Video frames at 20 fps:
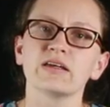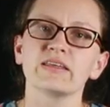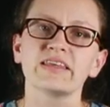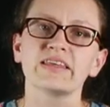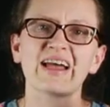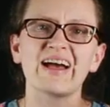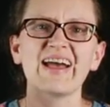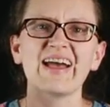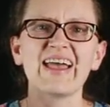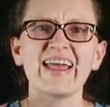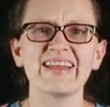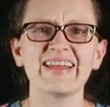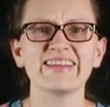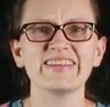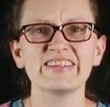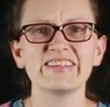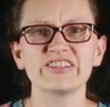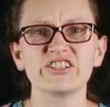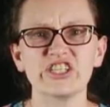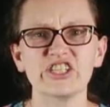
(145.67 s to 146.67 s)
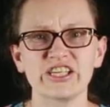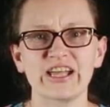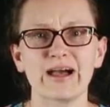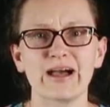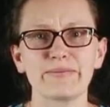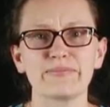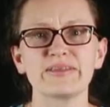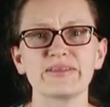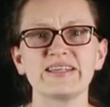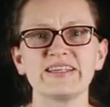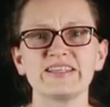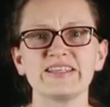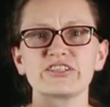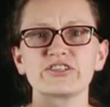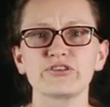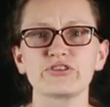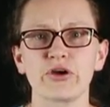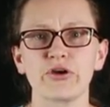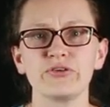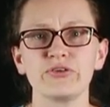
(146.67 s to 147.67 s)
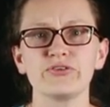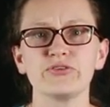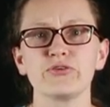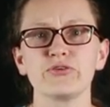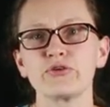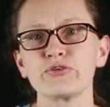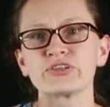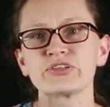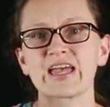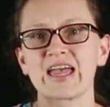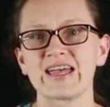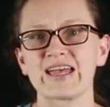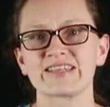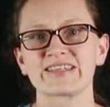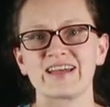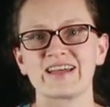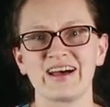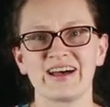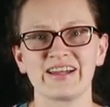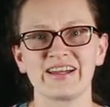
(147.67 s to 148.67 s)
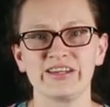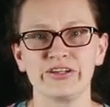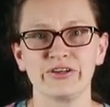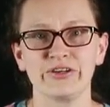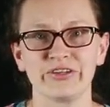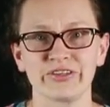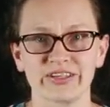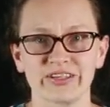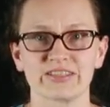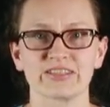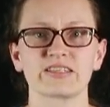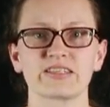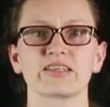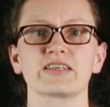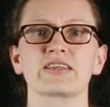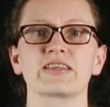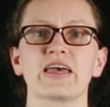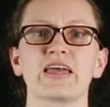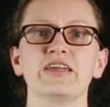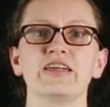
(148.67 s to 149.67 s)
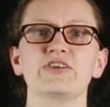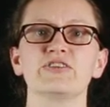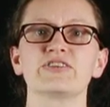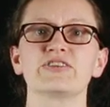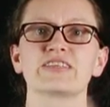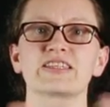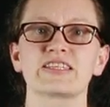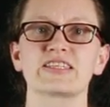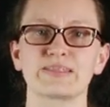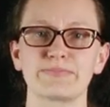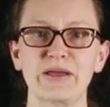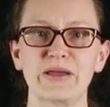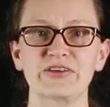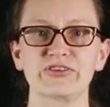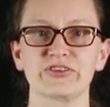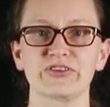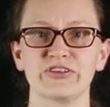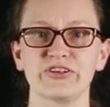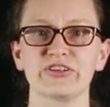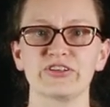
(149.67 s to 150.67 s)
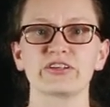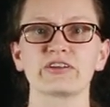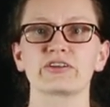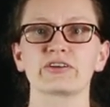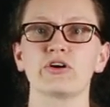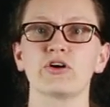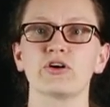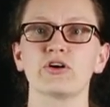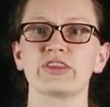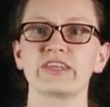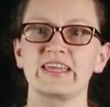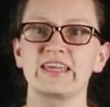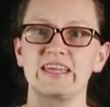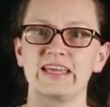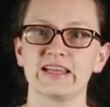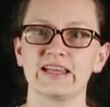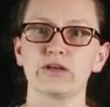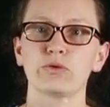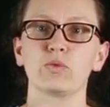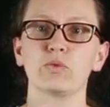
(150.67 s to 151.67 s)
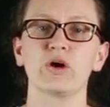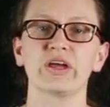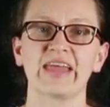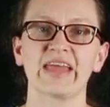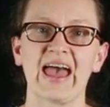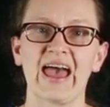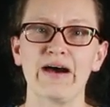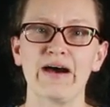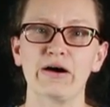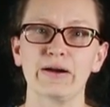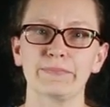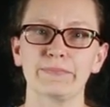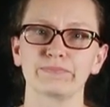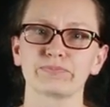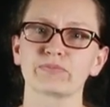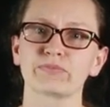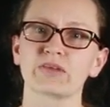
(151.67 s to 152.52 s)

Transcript: Now, energy companies don't use SI units. They use a special unit called the kilowatt hour.